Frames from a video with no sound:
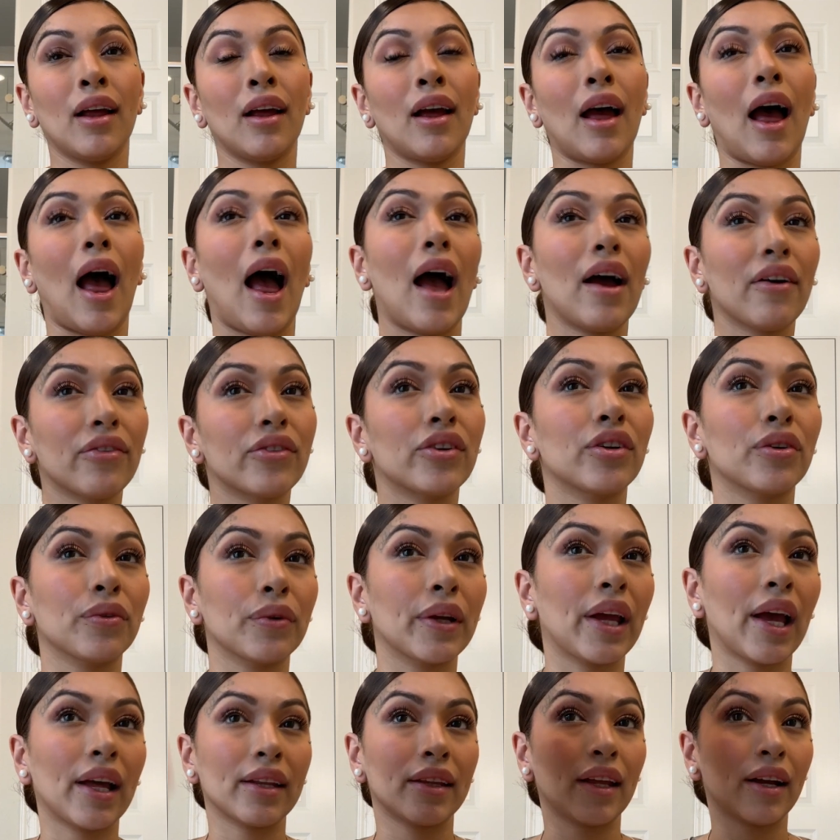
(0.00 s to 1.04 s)
after we
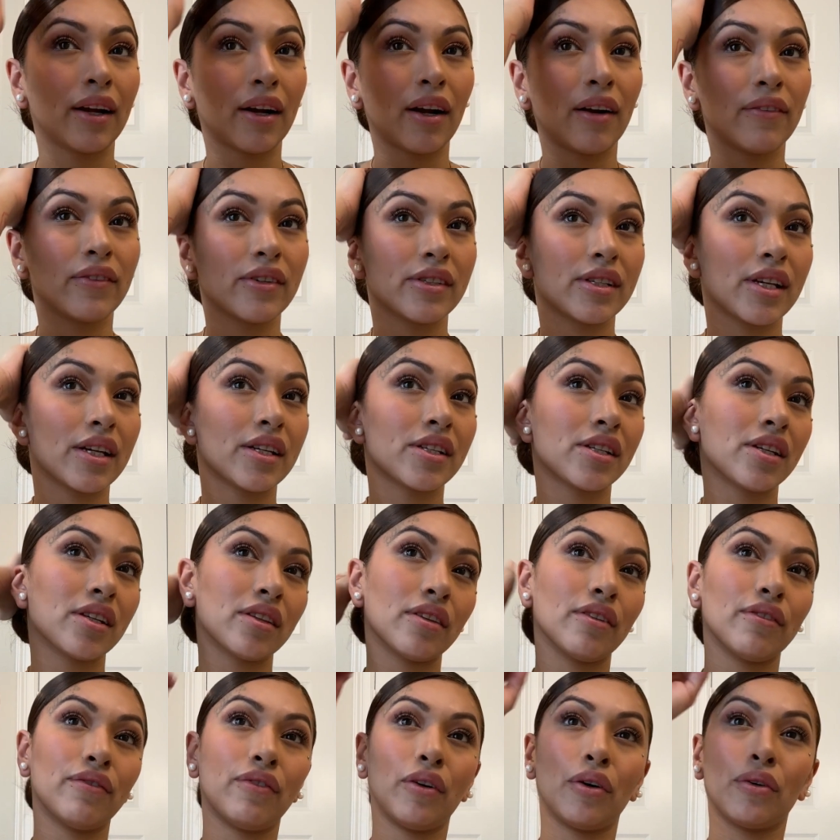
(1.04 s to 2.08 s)
had that conversation,
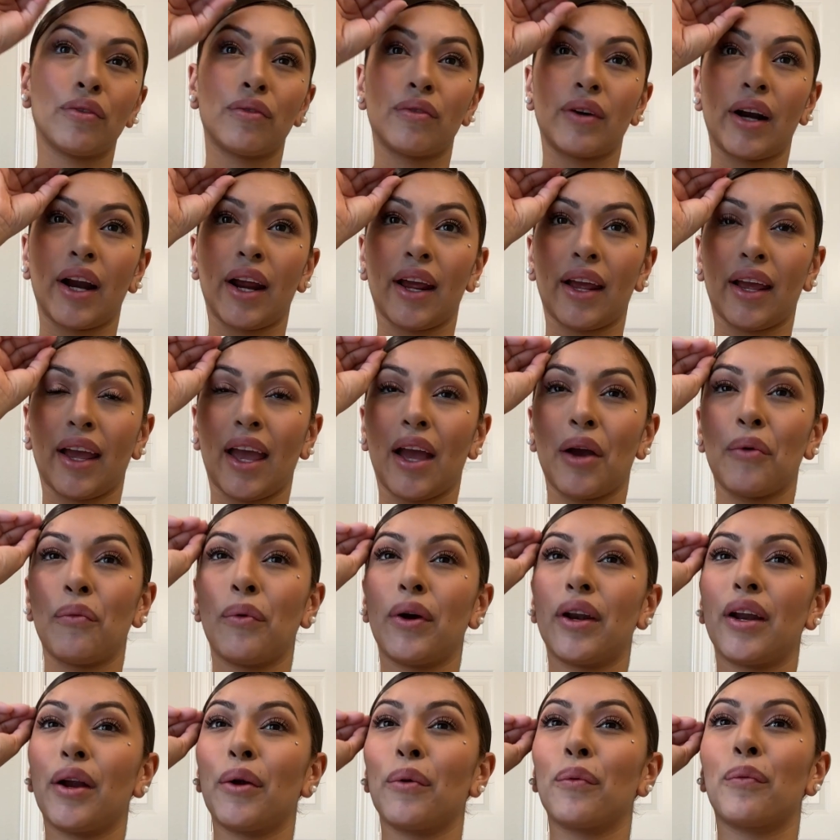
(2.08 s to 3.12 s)
the phone rang. And
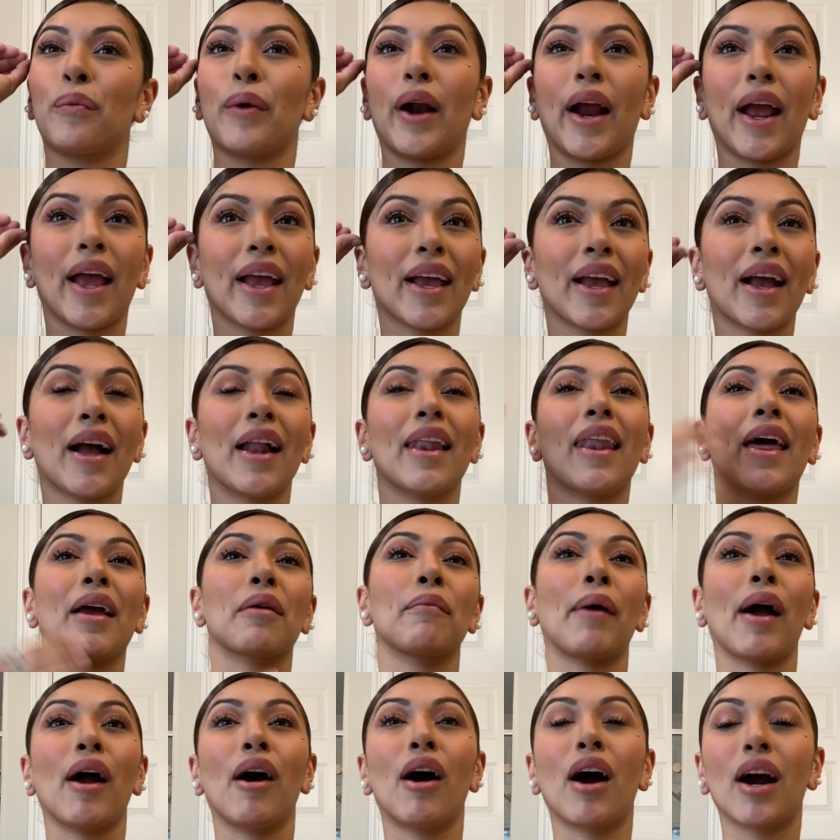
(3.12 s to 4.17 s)
when it rang, like
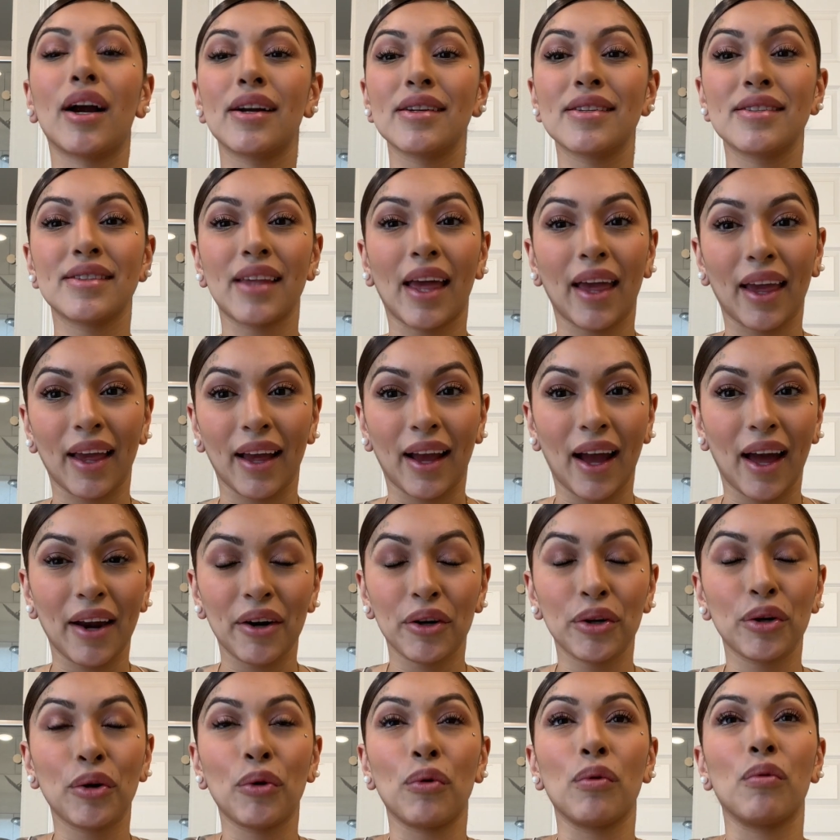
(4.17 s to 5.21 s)
my heart sank. I
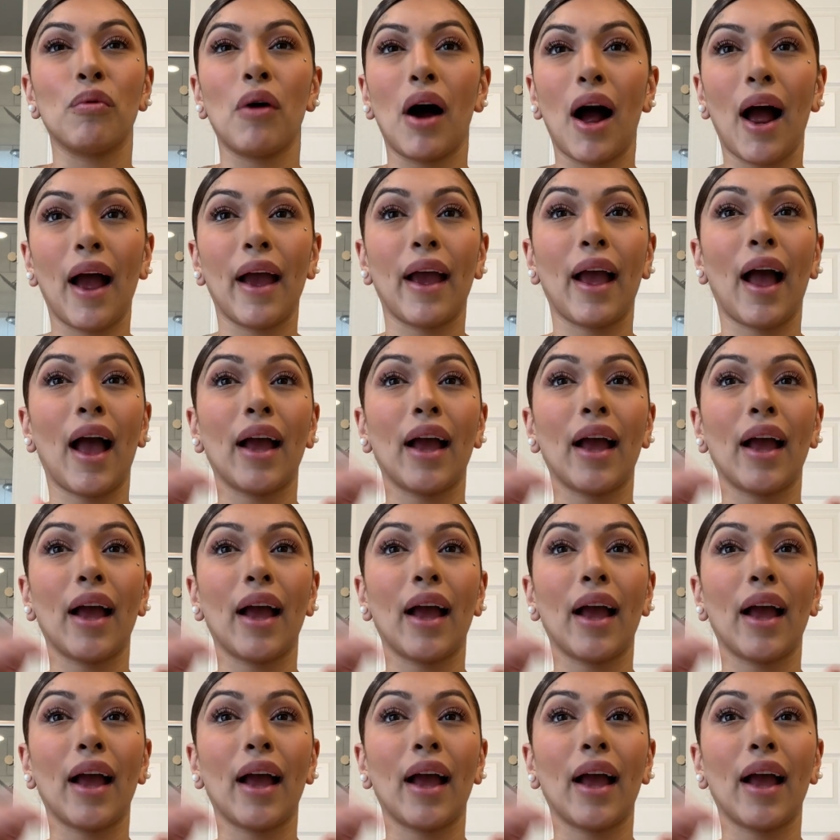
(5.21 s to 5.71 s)
don't know why.